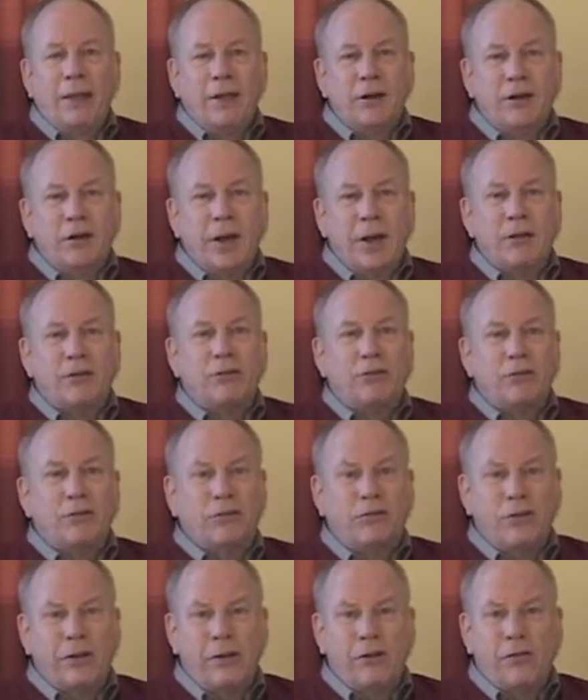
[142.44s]
international
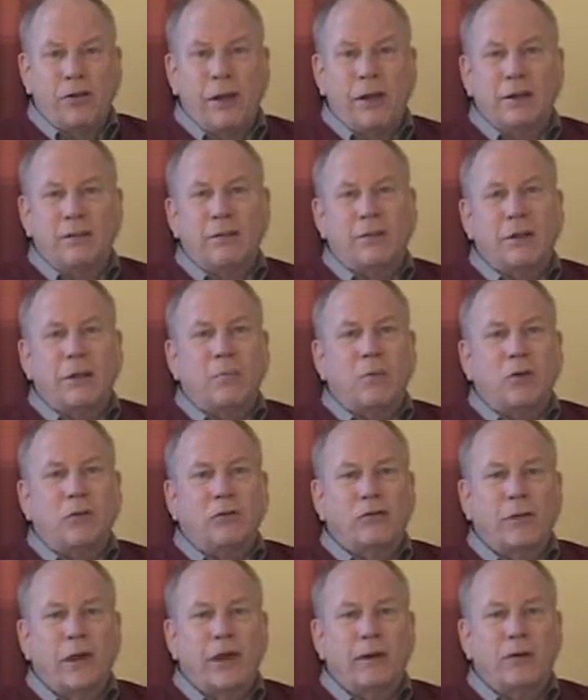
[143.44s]
seed giants like
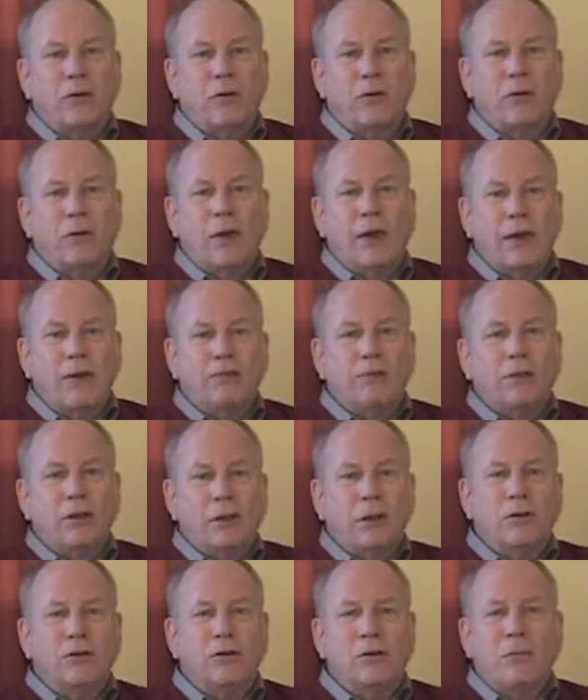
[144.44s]
Monsanto
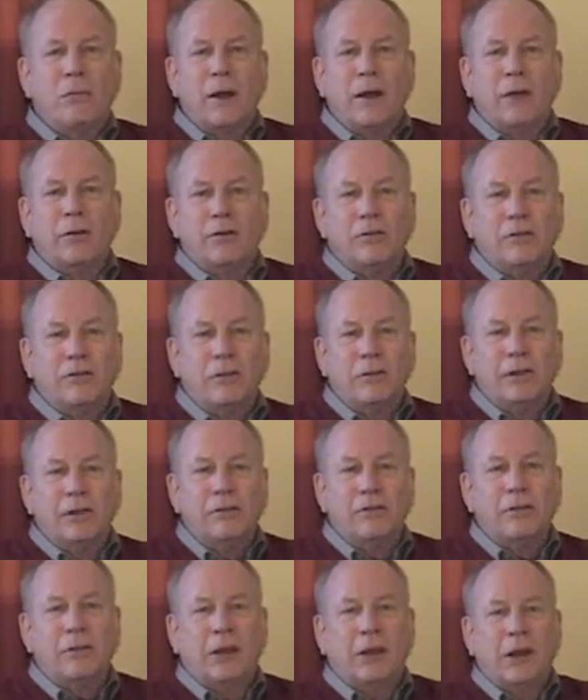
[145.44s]
every year to buy their
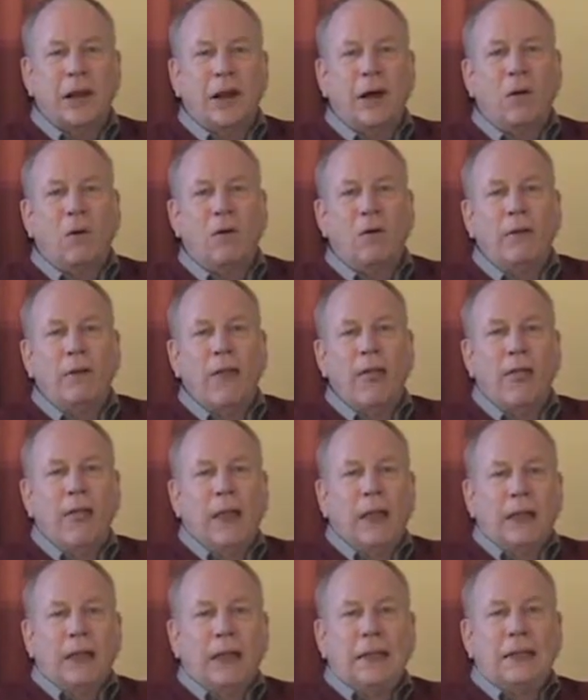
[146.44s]
seeds. And now,
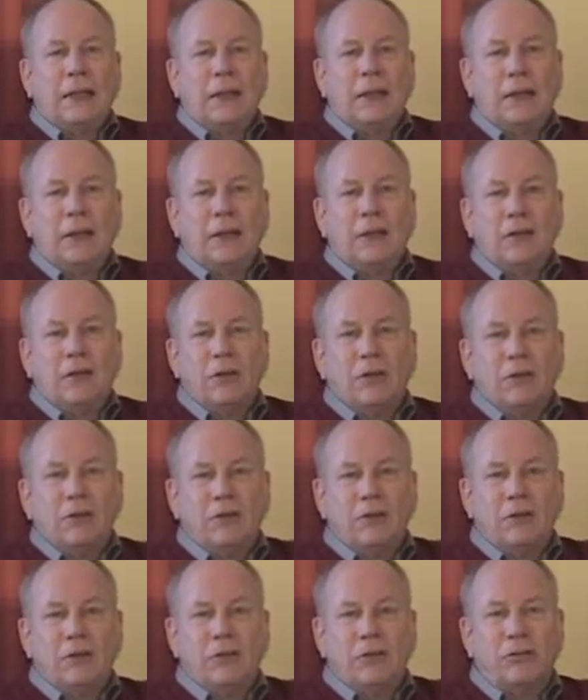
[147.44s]

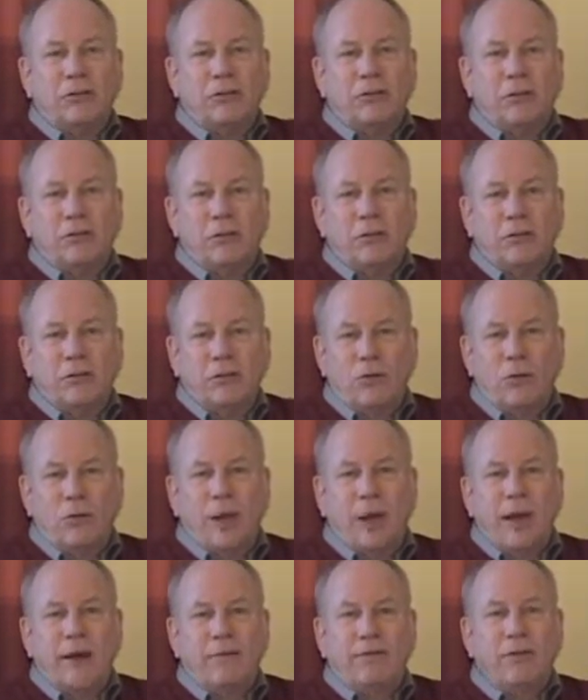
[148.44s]
since
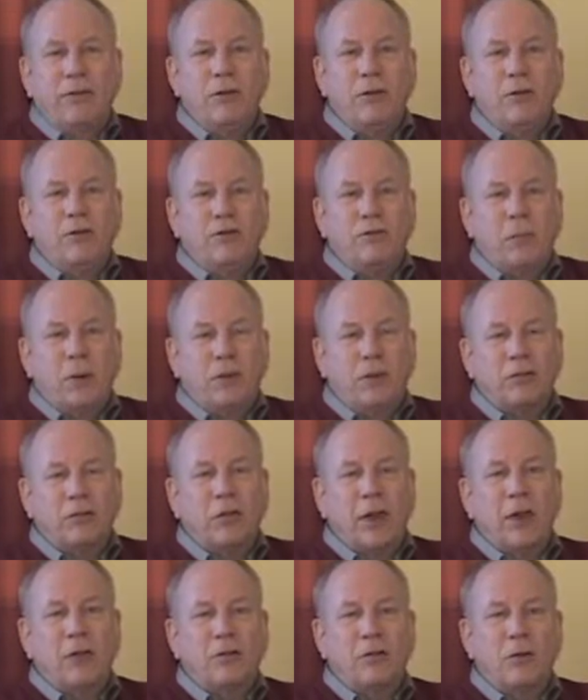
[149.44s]
2.5 years,
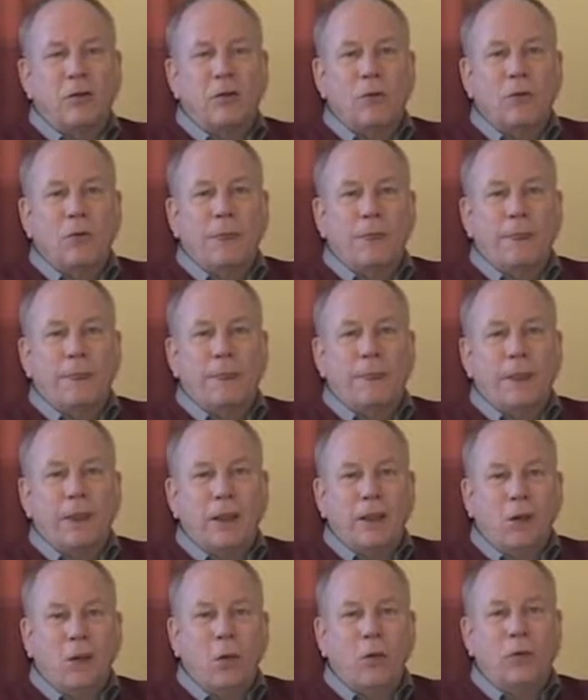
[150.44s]
Monsanto
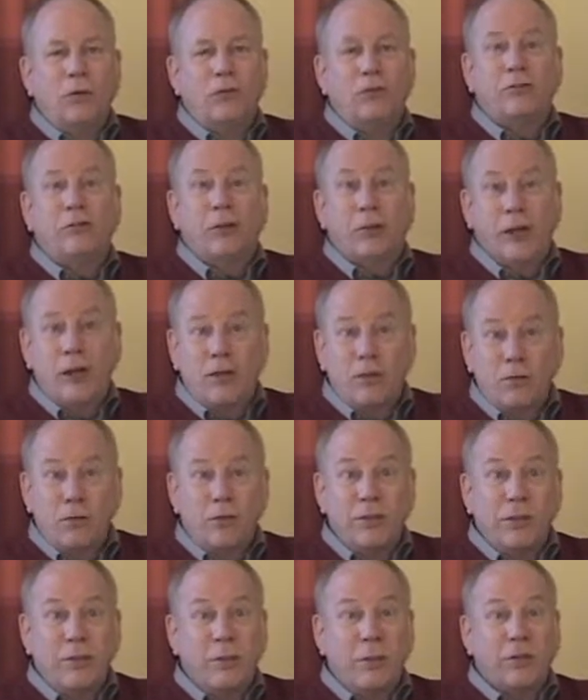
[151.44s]
holds, together
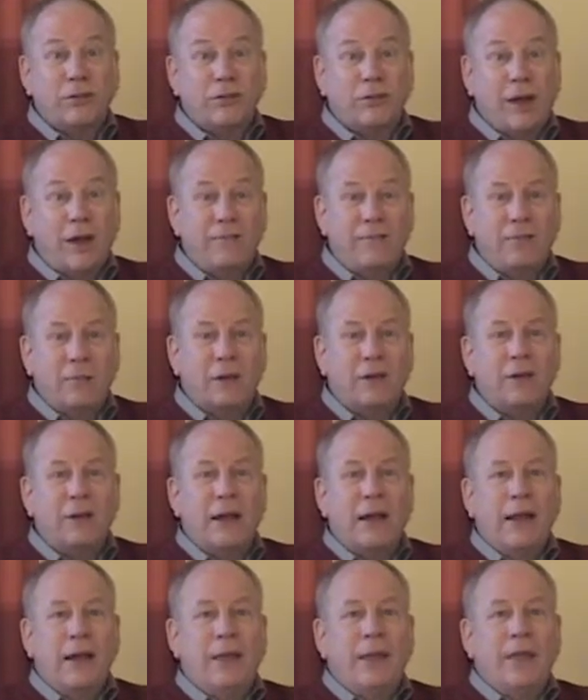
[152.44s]
with the US government,